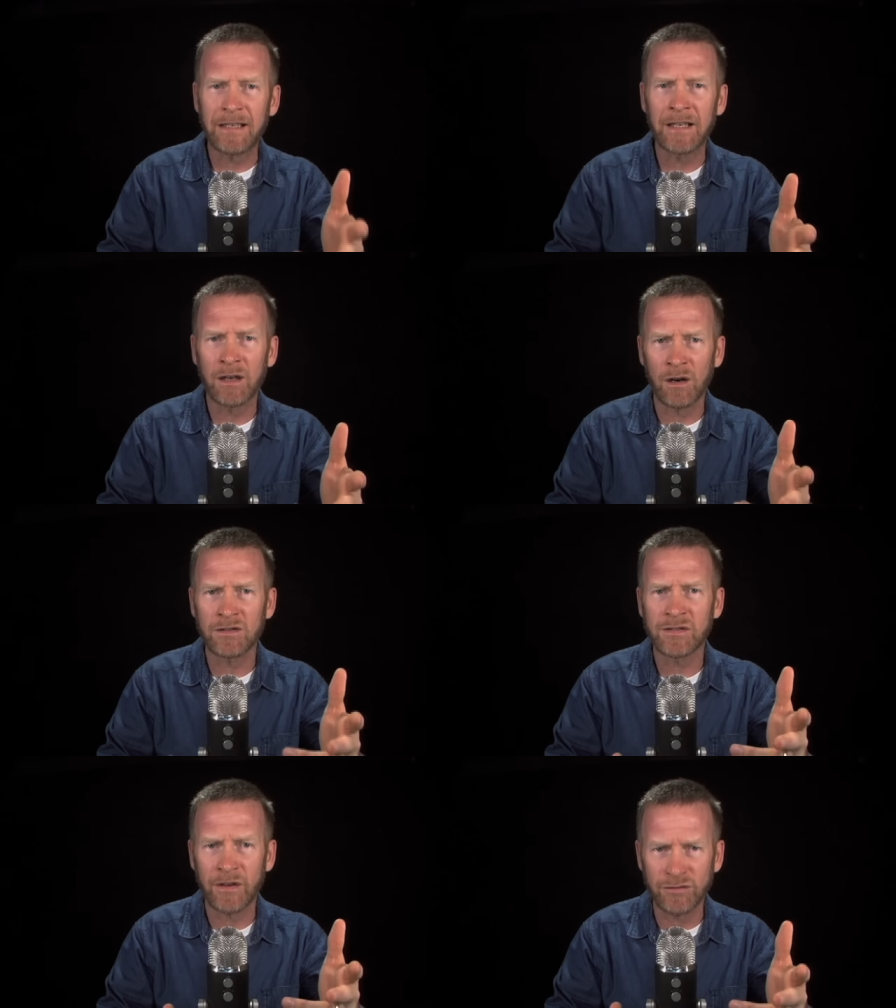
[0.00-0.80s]
get
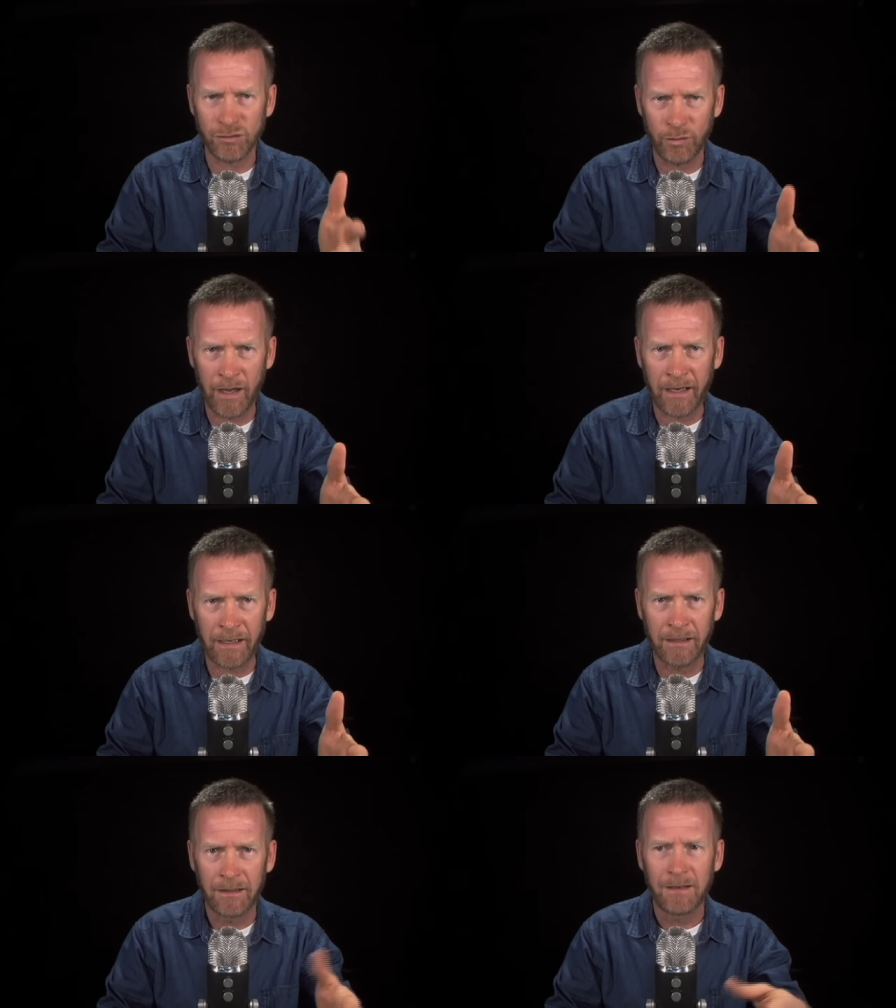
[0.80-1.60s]
ourselves
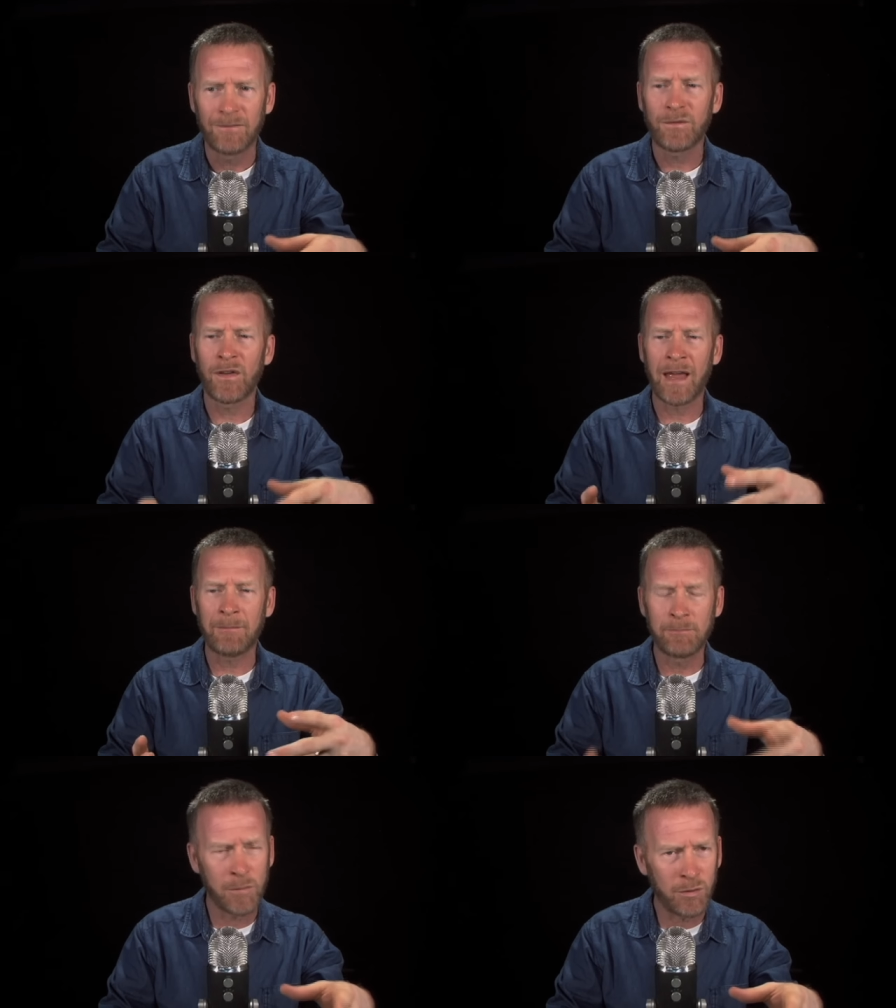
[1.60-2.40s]
ready for that
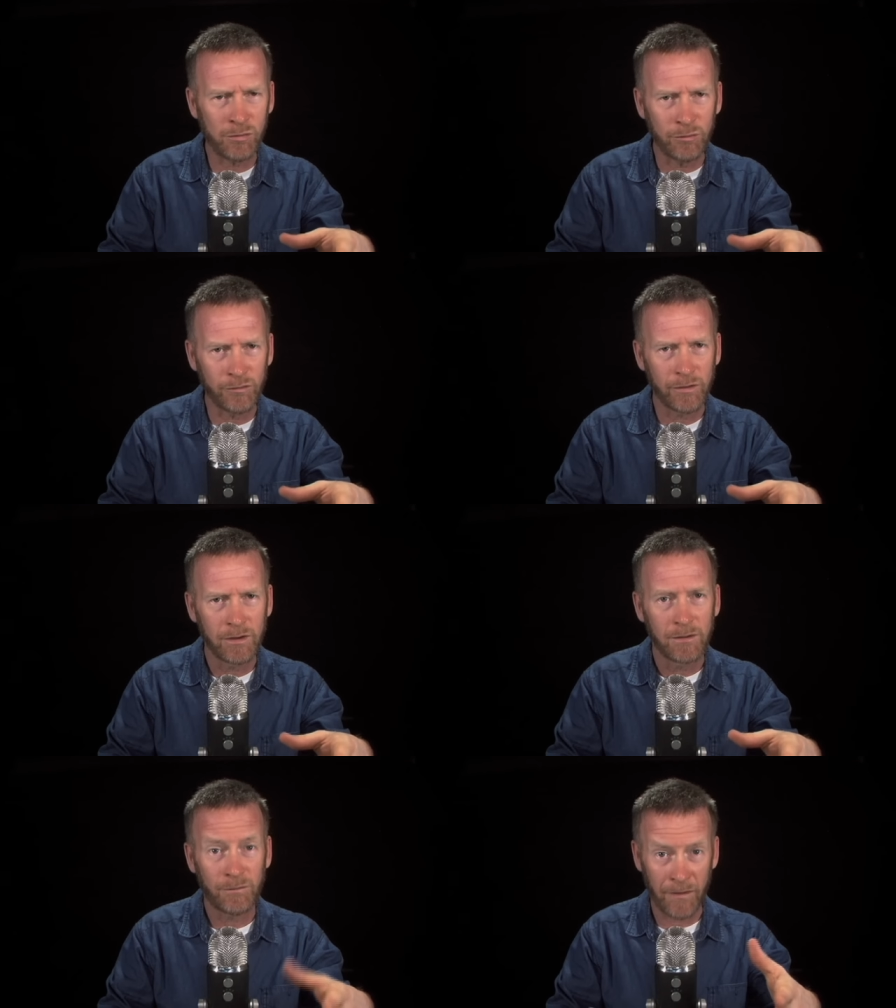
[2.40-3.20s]
move,
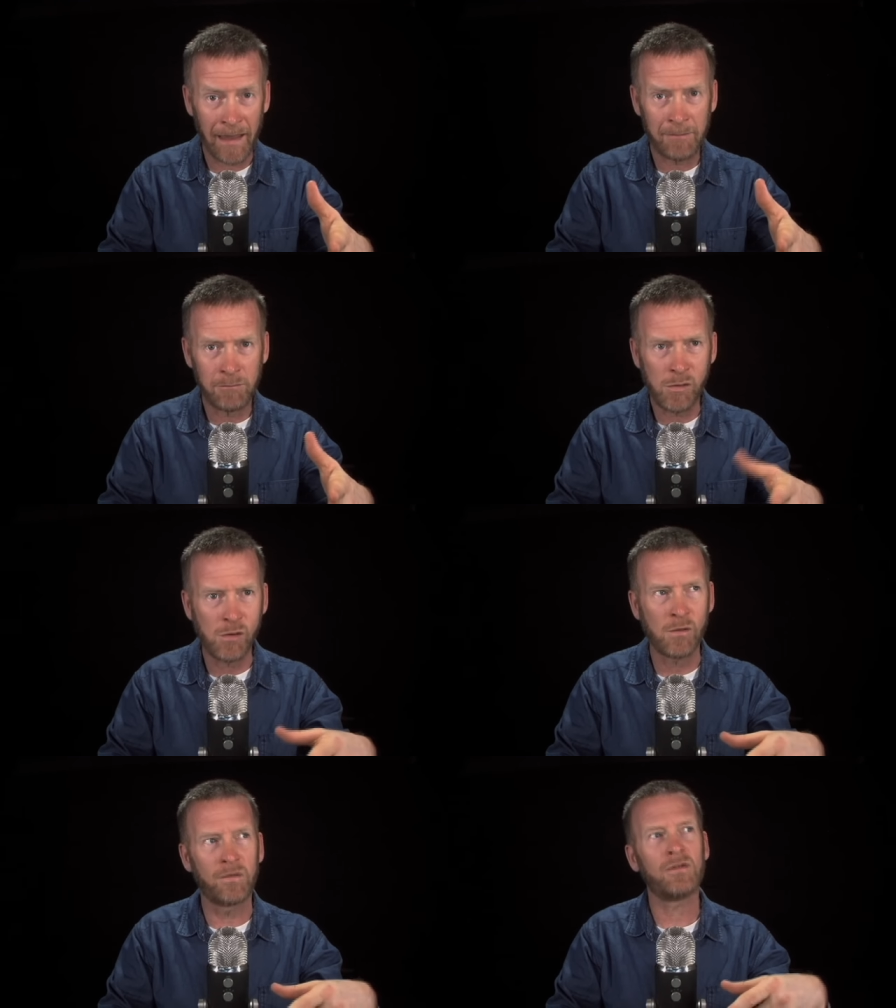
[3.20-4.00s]
for that
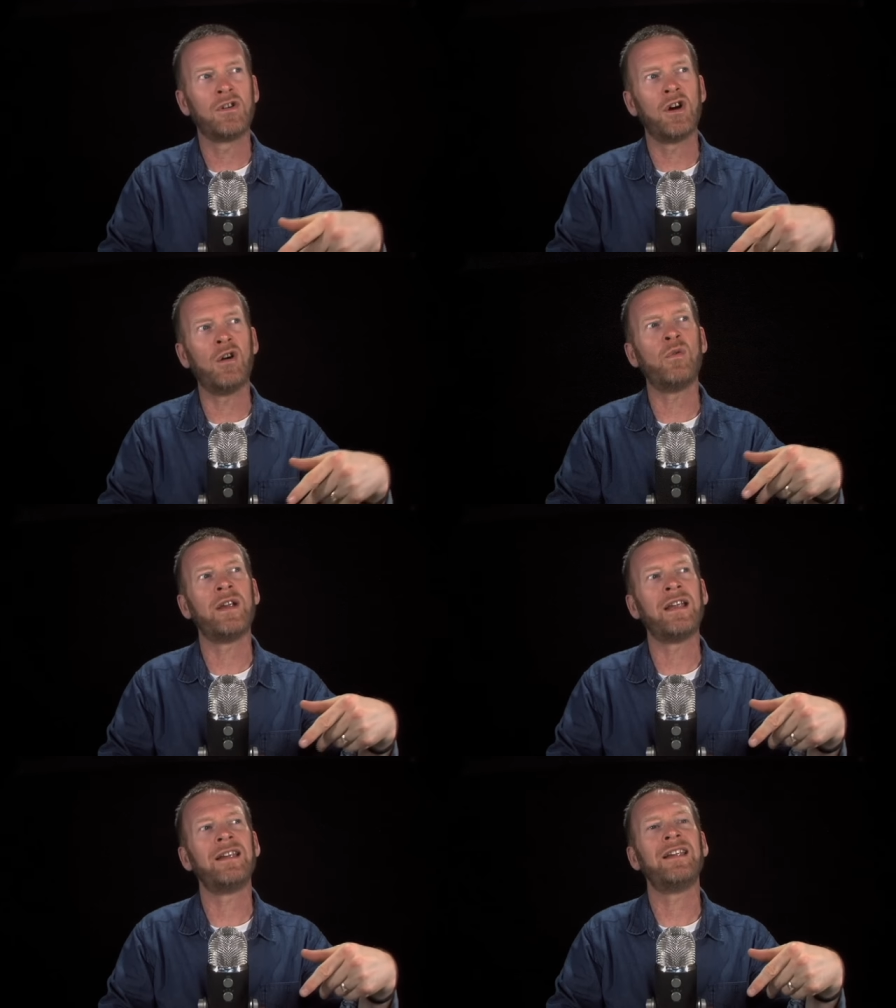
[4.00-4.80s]
move
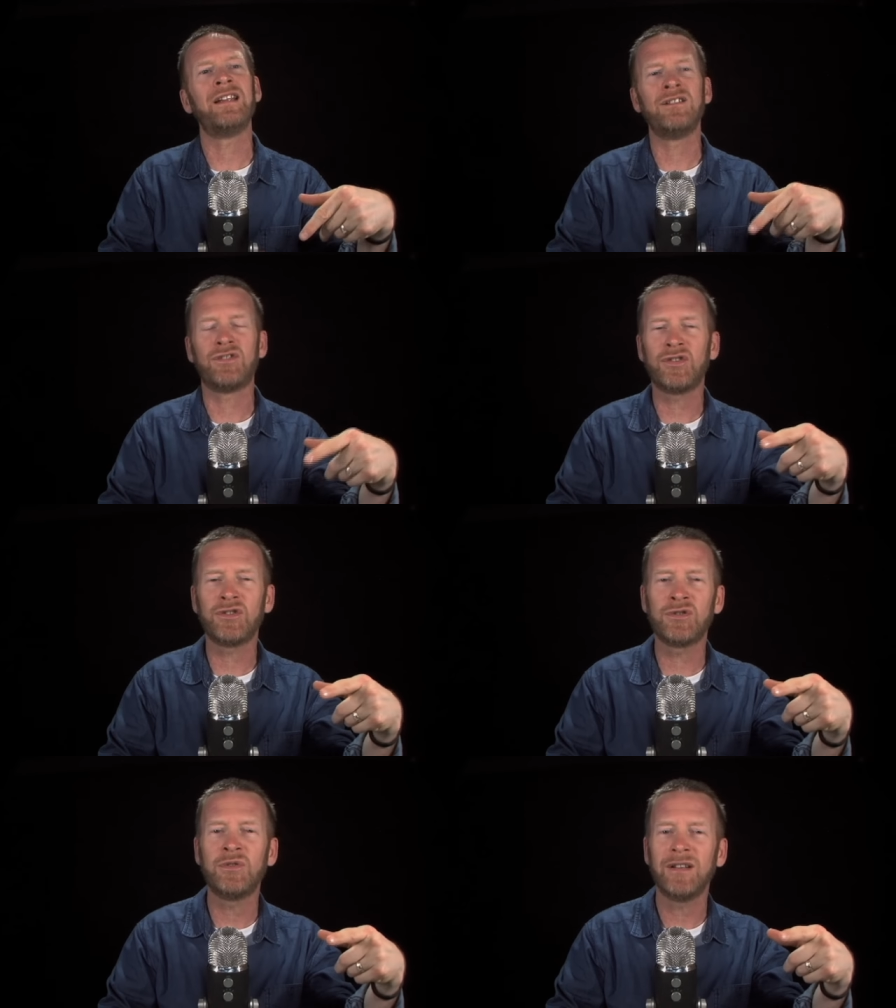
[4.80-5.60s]
going
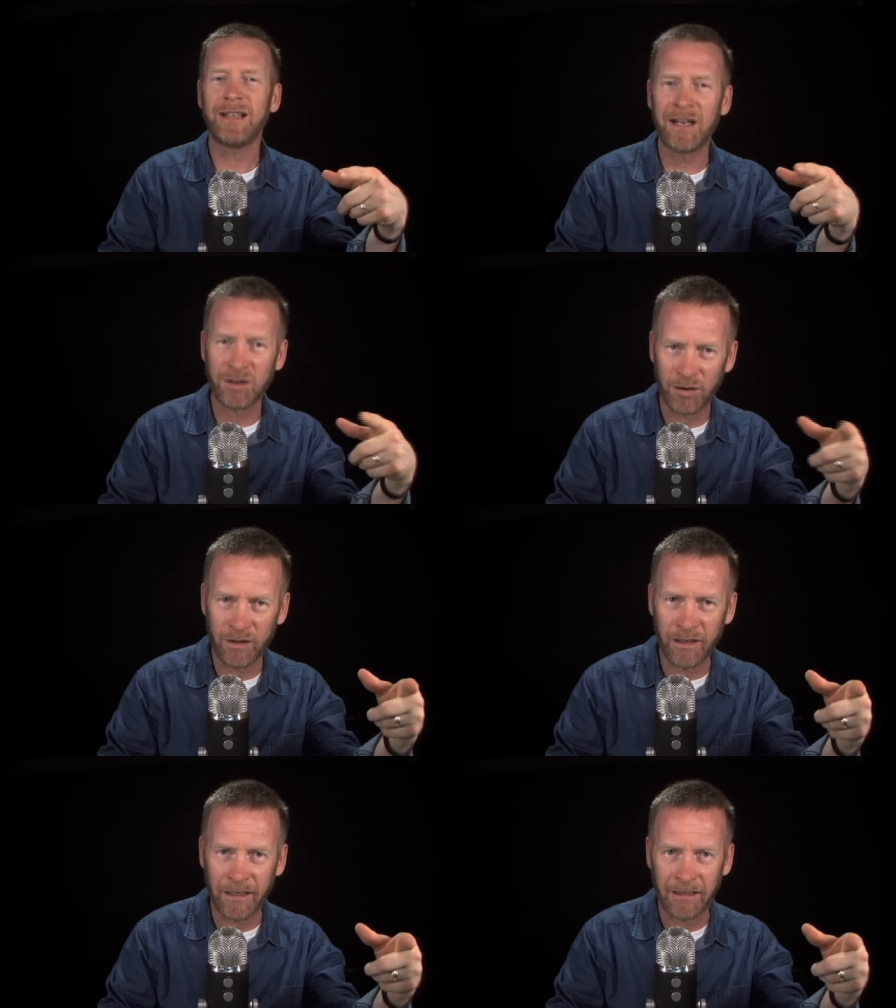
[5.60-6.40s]
into
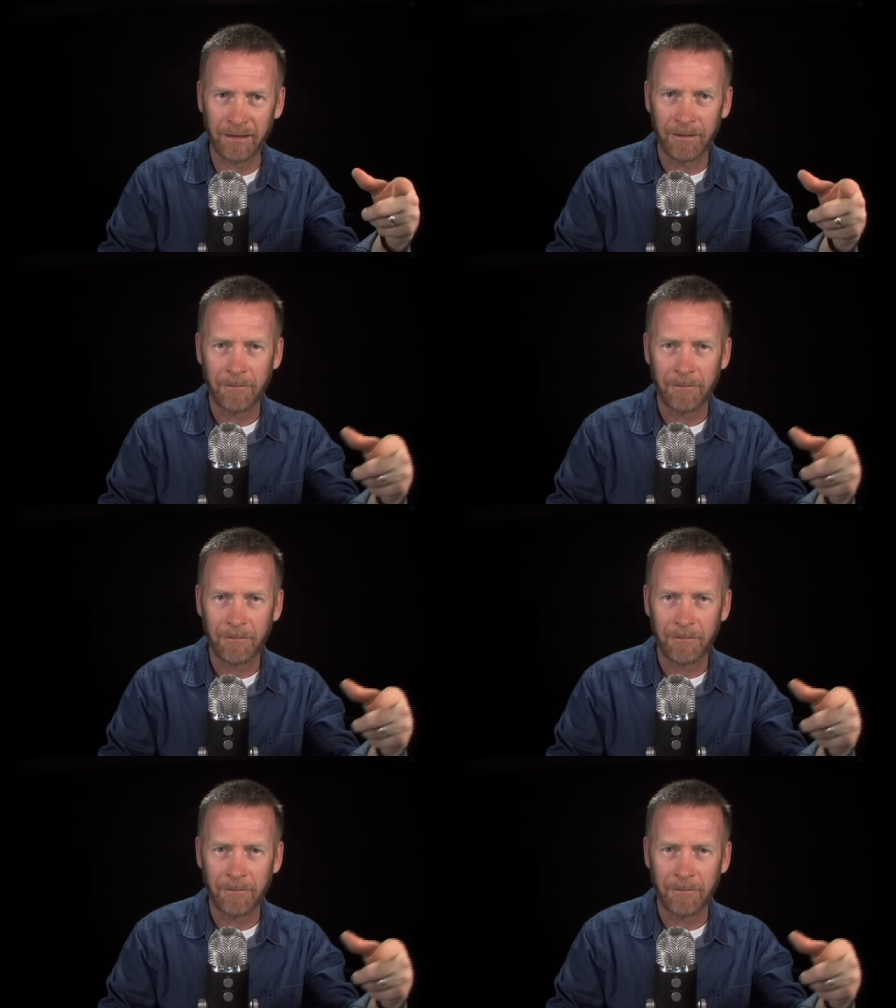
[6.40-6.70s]
eternity?